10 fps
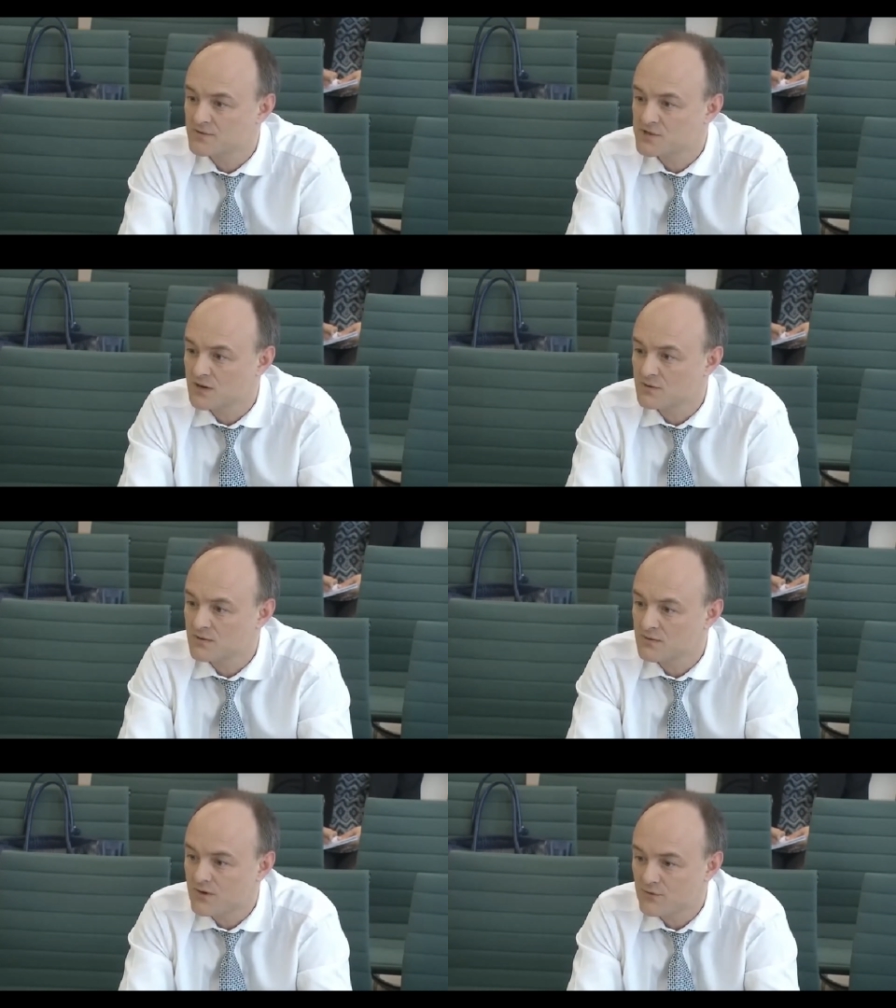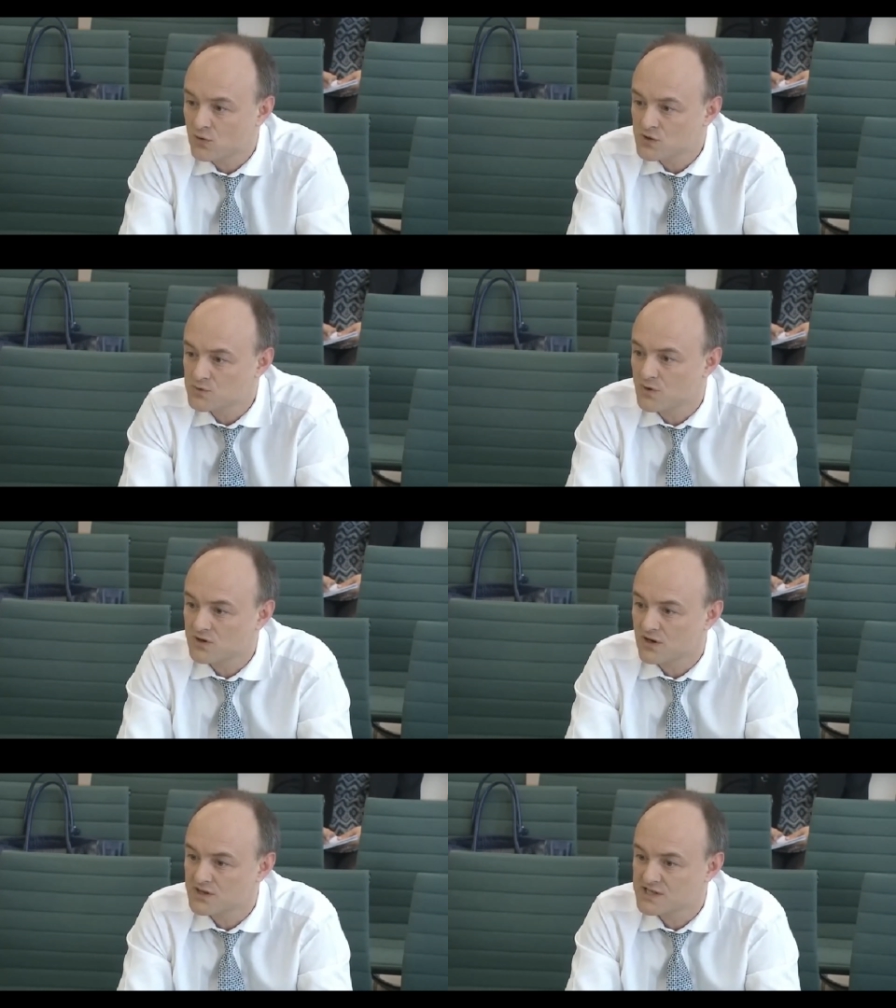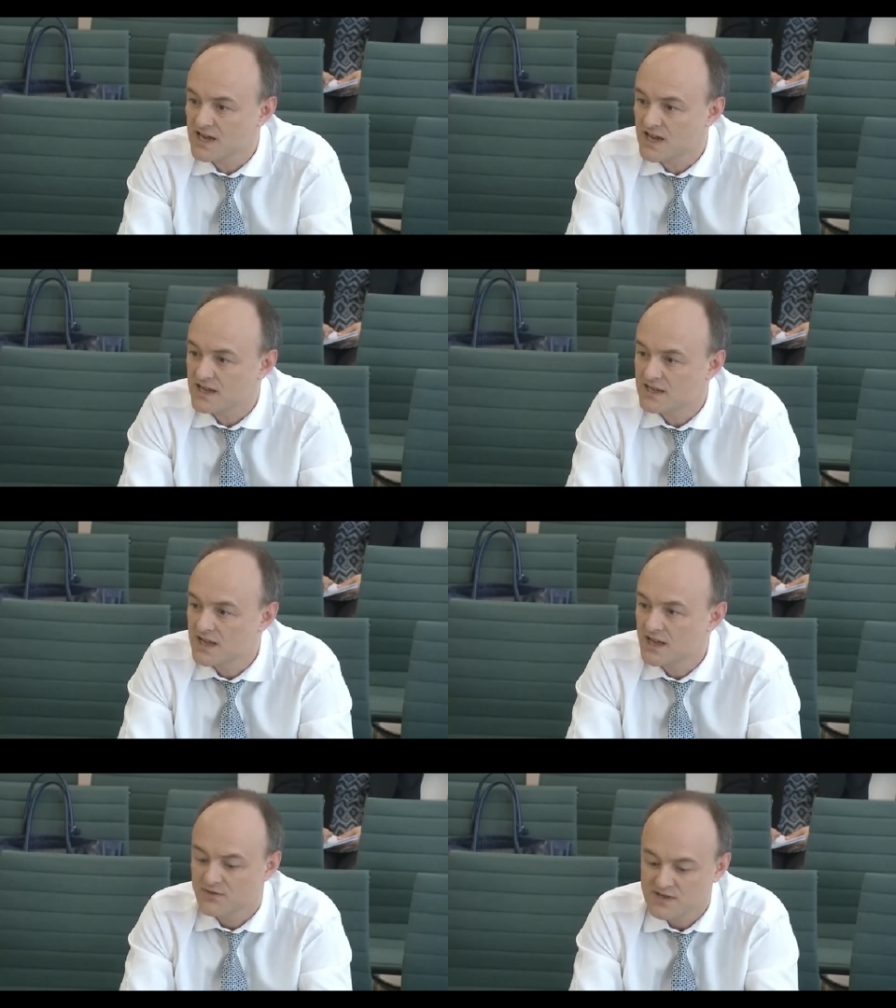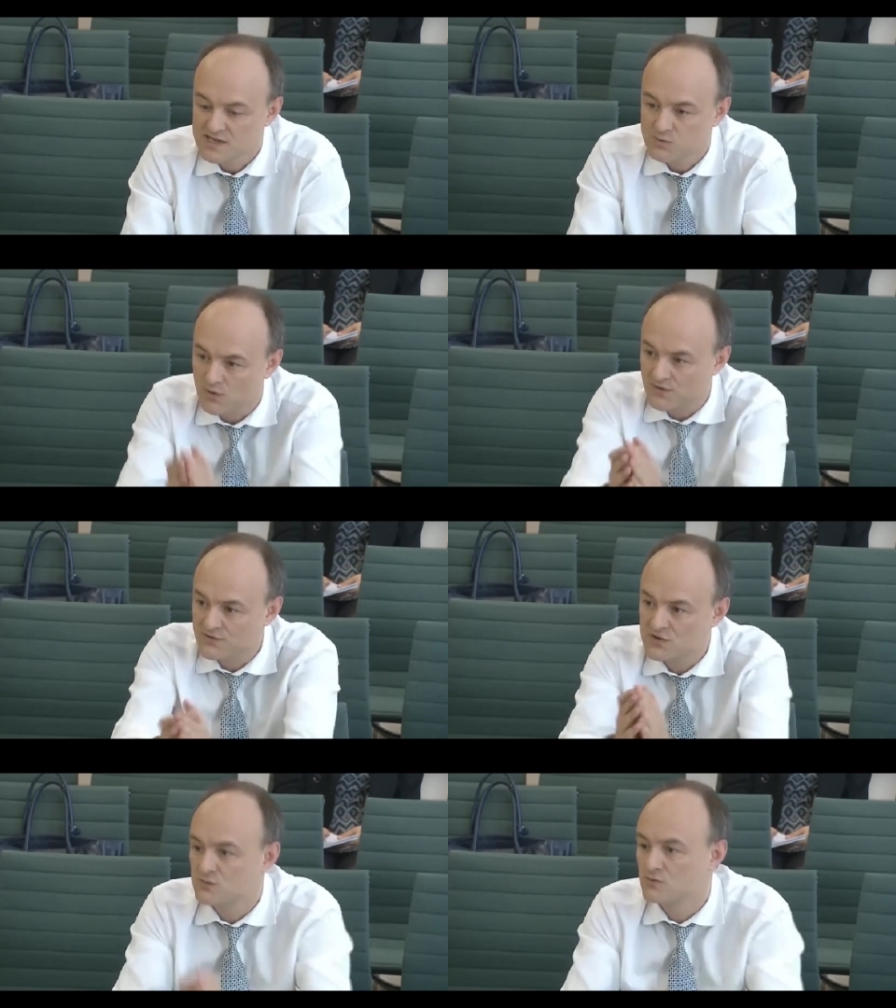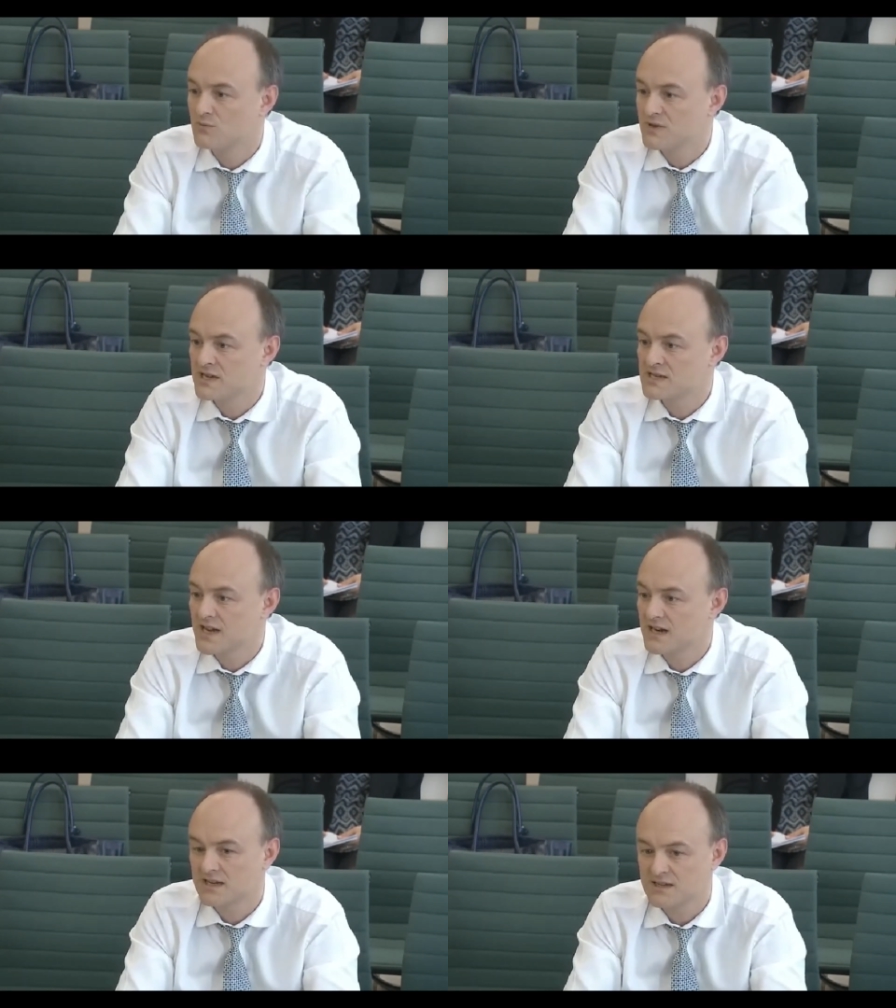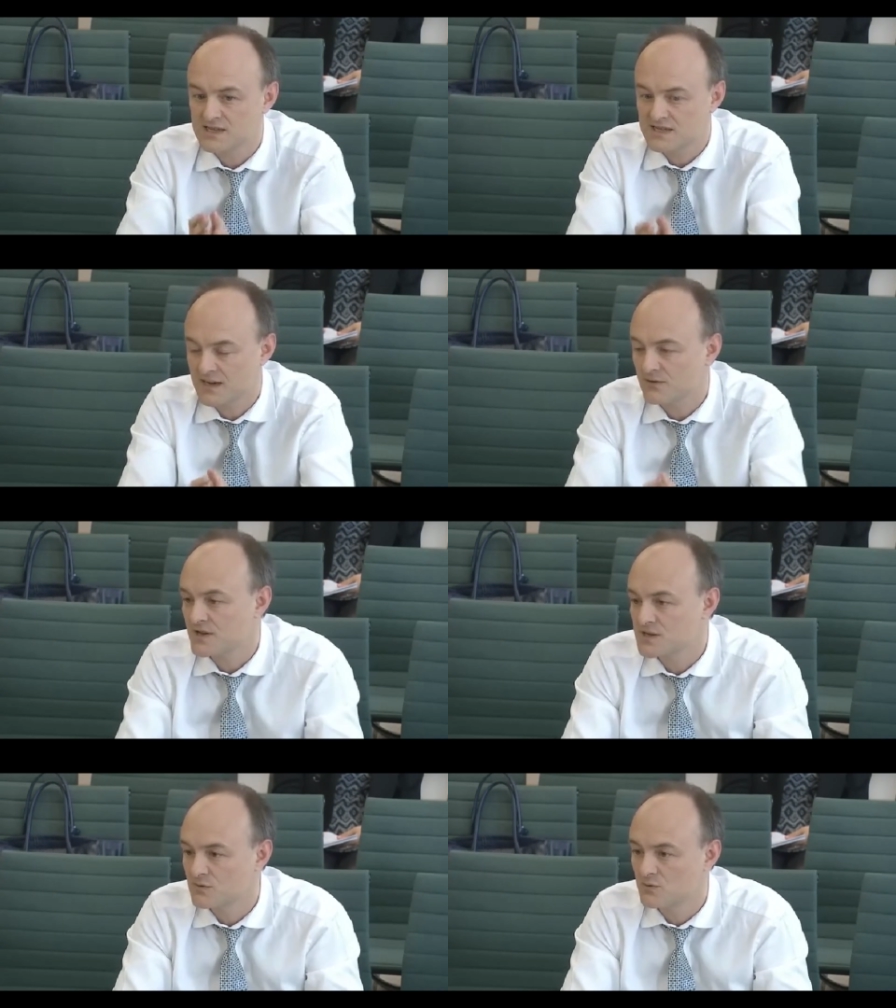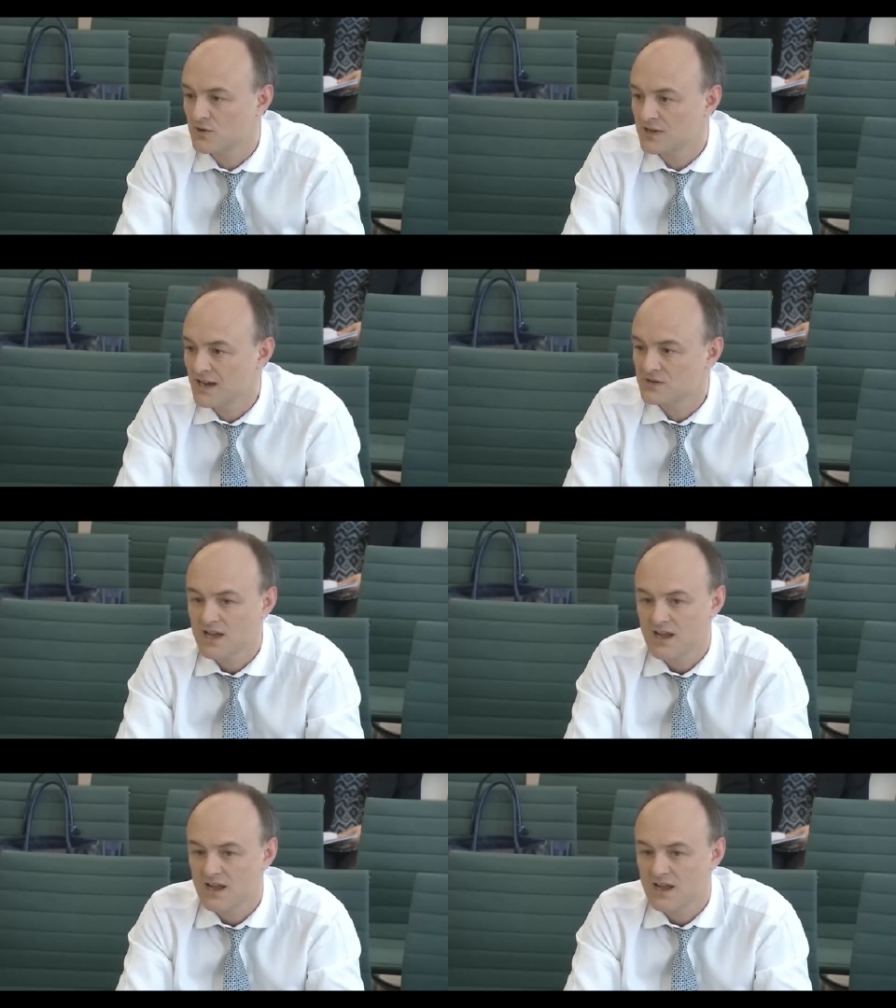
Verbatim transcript: So, of course, one can't say this is what the future will be exactly, this is how things will work out.